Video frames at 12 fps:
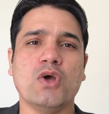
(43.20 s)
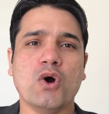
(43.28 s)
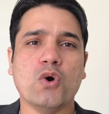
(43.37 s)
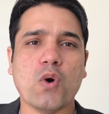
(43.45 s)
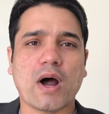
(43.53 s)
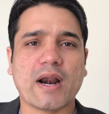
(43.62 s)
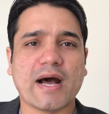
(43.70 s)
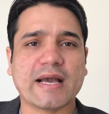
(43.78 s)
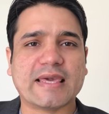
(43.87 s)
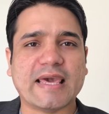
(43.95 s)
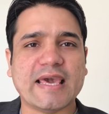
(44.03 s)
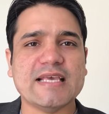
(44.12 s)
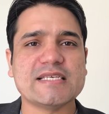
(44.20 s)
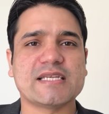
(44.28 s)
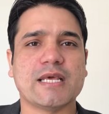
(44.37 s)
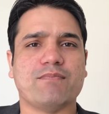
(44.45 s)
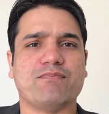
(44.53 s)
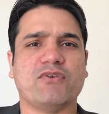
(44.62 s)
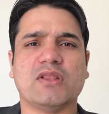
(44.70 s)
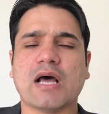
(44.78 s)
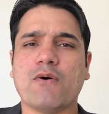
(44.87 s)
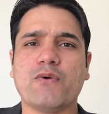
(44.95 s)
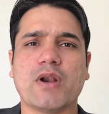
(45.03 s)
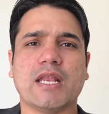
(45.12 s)
who are against Him
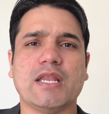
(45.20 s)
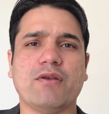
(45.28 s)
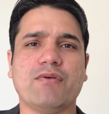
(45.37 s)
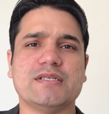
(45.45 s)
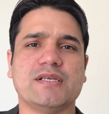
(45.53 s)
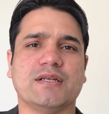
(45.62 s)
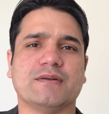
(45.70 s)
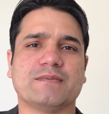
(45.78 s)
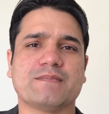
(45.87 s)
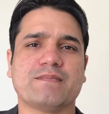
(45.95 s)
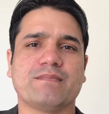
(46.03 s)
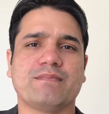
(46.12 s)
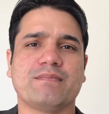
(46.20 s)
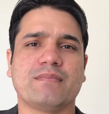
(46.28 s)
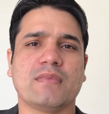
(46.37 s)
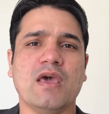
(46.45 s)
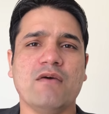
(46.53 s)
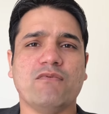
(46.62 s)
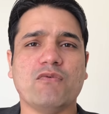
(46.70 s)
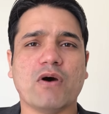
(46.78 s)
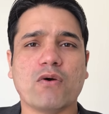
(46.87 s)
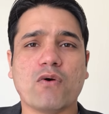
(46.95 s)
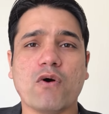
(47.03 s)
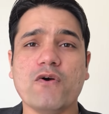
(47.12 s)
without any reason. We
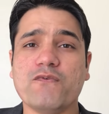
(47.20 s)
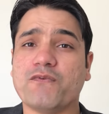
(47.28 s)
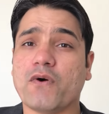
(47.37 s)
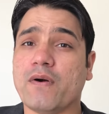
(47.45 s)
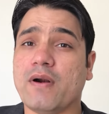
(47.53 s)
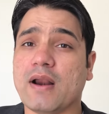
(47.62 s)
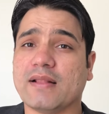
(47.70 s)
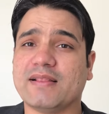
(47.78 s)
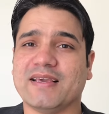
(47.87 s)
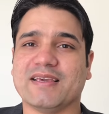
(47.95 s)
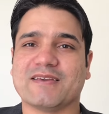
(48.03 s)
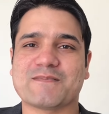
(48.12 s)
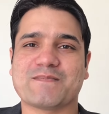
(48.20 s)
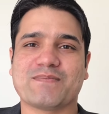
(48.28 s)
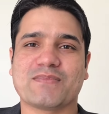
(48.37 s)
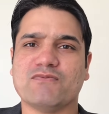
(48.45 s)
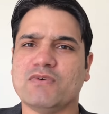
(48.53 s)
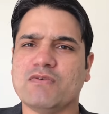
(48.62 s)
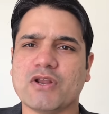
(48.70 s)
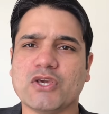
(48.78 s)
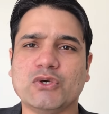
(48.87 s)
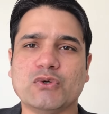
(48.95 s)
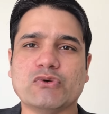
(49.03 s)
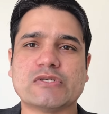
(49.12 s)
were good for nothing. We were
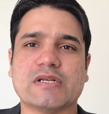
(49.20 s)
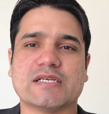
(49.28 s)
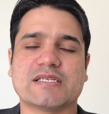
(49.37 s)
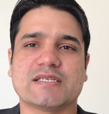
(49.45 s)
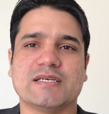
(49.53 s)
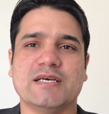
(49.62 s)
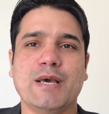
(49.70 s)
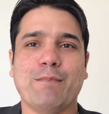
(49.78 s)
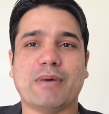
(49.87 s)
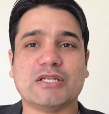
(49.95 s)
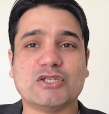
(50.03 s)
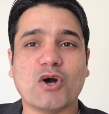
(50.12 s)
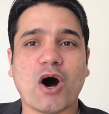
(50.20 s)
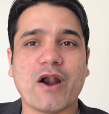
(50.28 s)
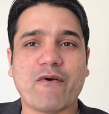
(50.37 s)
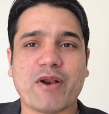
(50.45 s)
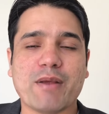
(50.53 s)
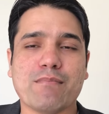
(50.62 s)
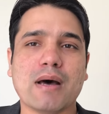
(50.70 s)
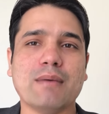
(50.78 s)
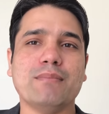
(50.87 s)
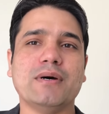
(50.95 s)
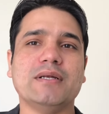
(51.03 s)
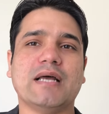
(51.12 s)
useless. But God
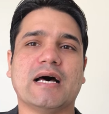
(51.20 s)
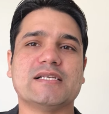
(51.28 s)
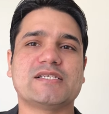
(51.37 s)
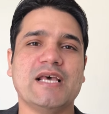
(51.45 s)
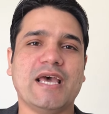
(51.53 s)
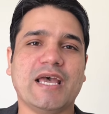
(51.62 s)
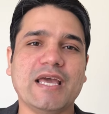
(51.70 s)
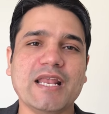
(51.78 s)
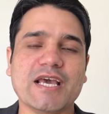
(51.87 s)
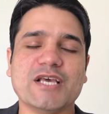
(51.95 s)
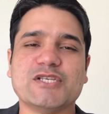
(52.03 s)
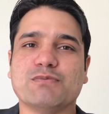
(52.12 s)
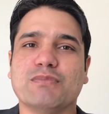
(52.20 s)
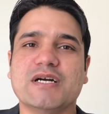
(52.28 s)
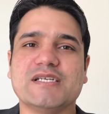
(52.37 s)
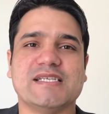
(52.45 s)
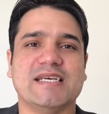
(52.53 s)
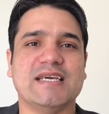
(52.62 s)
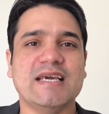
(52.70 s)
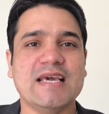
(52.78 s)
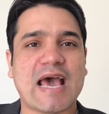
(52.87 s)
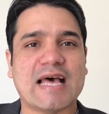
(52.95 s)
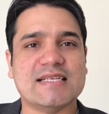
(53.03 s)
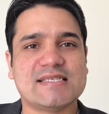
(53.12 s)
remembered us in His mercy
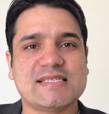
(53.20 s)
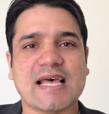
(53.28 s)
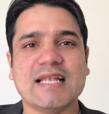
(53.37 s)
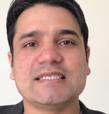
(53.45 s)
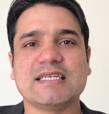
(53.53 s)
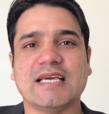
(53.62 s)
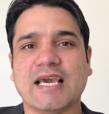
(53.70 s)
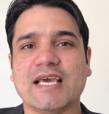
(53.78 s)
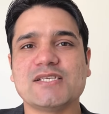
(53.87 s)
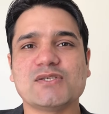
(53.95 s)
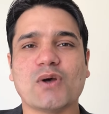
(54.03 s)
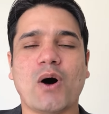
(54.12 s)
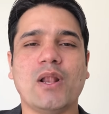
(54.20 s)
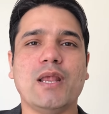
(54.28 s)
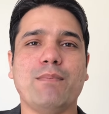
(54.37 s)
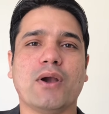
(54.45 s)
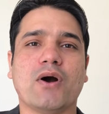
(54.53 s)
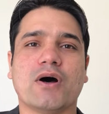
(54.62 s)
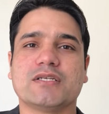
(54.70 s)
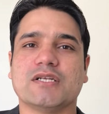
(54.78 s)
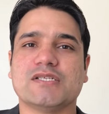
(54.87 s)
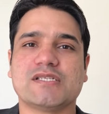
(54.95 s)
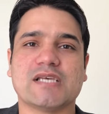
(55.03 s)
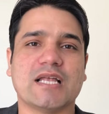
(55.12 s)
and sent His only
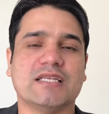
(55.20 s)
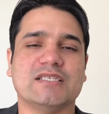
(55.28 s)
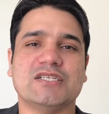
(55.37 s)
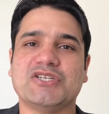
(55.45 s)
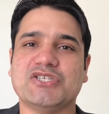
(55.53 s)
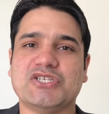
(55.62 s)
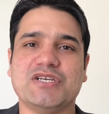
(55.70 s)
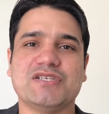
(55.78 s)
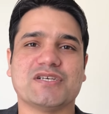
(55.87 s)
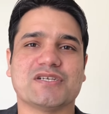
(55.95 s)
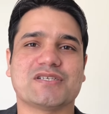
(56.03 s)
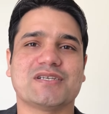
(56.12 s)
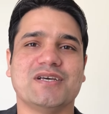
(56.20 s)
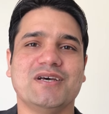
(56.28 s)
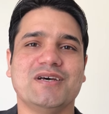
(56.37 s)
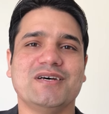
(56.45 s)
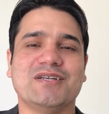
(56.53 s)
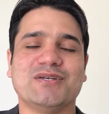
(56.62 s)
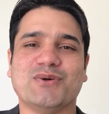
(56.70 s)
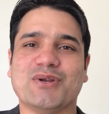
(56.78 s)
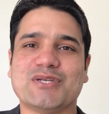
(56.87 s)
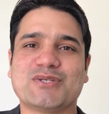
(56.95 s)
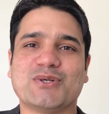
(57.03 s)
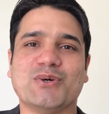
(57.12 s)
begotten Son, Jesus, to
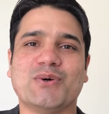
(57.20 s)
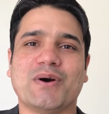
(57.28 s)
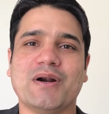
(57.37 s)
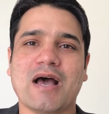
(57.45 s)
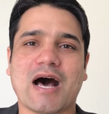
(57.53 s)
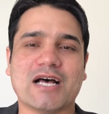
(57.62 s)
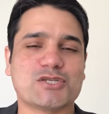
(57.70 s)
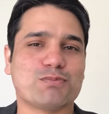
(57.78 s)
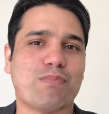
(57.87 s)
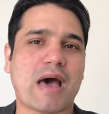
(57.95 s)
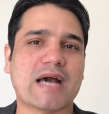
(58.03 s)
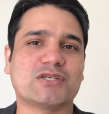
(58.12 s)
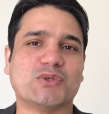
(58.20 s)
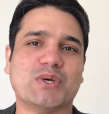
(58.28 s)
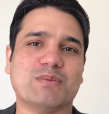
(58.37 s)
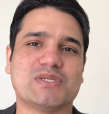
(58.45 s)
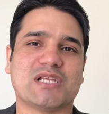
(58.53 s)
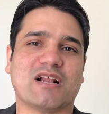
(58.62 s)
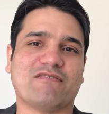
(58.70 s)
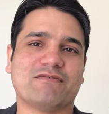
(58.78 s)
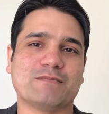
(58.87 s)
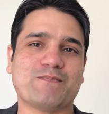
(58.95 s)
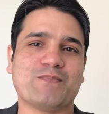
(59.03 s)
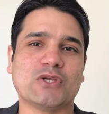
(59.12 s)
restore us back to Himself,
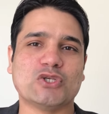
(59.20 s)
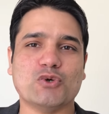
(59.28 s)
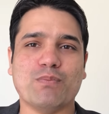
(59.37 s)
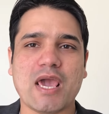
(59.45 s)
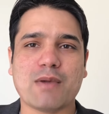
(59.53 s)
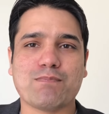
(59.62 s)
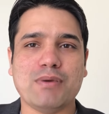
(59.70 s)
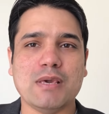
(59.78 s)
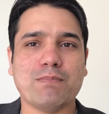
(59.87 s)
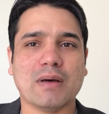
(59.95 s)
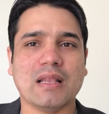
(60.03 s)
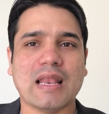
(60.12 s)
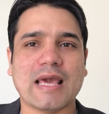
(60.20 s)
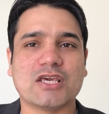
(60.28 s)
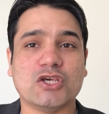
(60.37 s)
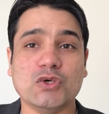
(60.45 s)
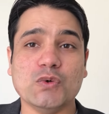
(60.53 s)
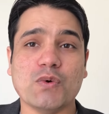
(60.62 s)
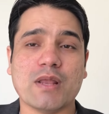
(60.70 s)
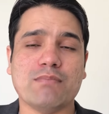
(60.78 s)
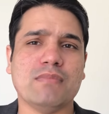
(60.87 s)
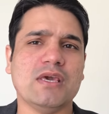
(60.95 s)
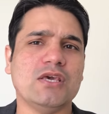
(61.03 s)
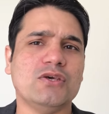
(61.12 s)
to make people like you and me